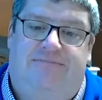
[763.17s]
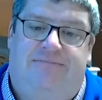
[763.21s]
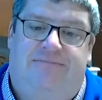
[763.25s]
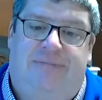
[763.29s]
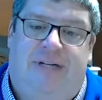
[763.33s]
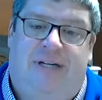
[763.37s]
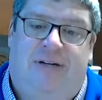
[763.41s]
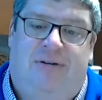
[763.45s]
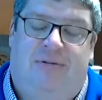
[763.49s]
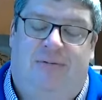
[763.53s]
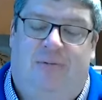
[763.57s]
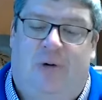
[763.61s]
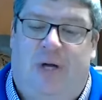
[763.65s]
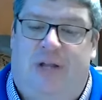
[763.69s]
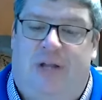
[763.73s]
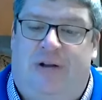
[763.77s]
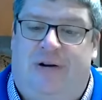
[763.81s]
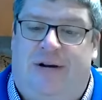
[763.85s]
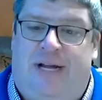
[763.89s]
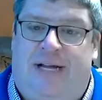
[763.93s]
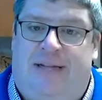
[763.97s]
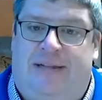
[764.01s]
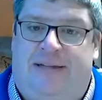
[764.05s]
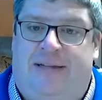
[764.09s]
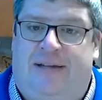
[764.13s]
whether or
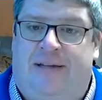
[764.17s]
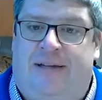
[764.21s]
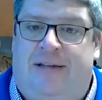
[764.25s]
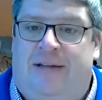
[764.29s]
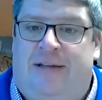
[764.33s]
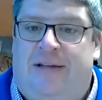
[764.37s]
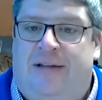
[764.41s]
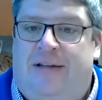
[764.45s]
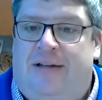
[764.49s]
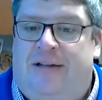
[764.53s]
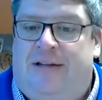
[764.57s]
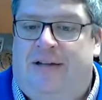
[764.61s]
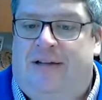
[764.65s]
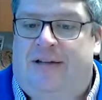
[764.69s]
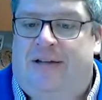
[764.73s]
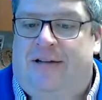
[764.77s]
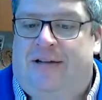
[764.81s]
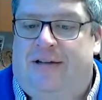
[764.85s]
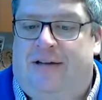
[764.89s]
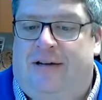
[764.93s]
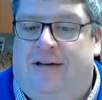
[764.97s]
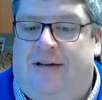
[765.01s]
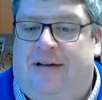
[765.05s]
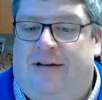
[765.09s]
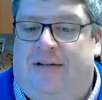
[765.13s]
not the
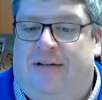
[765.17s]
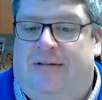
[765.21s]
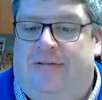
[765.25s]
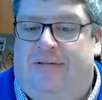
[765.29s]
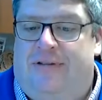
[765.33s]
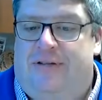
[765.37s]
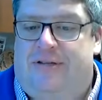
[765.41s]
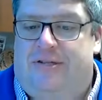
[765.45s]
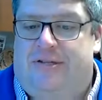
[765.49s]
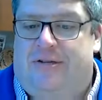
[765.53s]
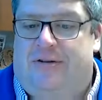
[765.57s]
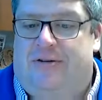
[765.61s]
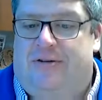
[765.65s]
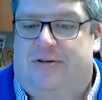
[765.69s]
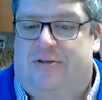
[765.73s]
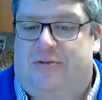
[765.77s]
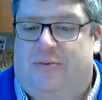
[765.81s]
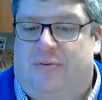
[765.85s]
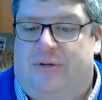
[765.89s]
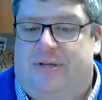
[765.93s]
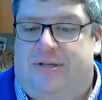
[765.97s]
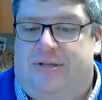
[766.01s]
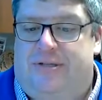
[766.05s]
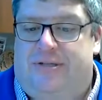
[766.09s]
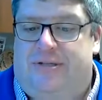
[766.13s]
search
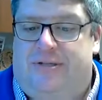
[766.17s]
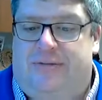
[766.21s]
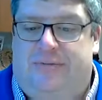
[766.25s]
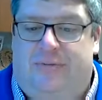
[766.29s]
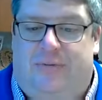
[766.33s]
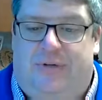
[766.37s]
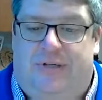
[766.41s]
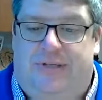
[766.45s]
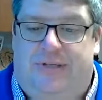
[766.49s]
was